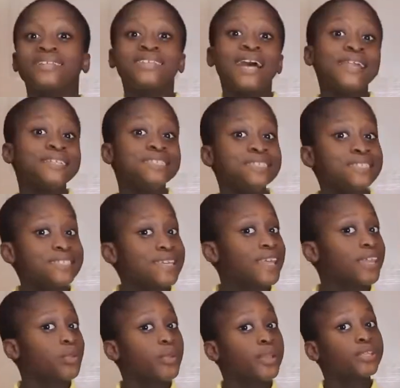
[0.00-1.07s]
My dad
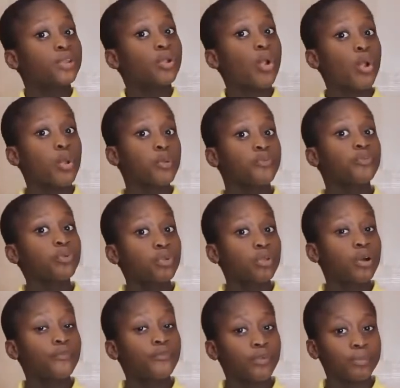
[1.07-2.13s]
said they created a
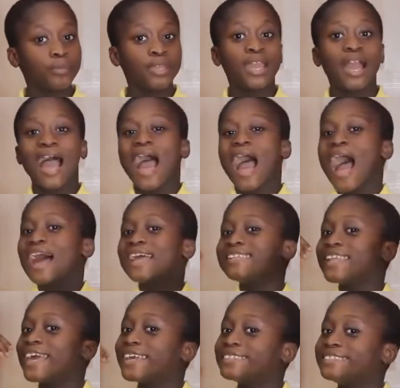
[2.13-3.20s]
curriculum for me,
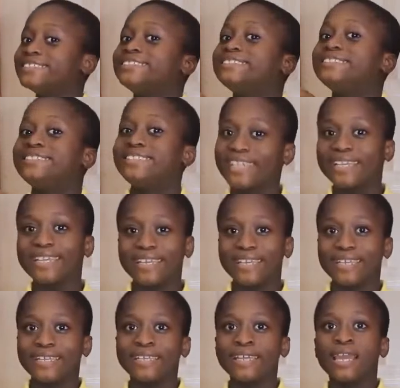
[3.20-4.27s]
and they
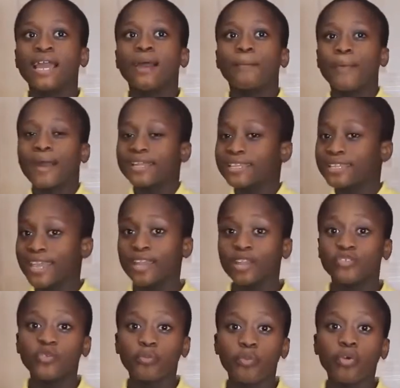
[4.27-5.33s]
did. By the
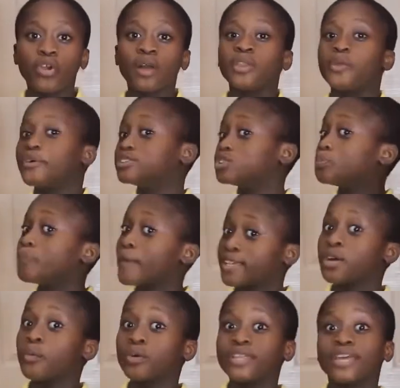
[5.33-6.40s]
end of the program, they were
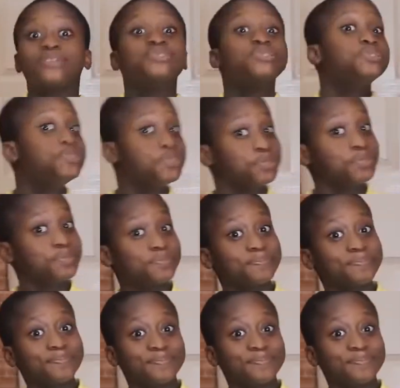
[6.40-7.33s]
surprised at what I could do.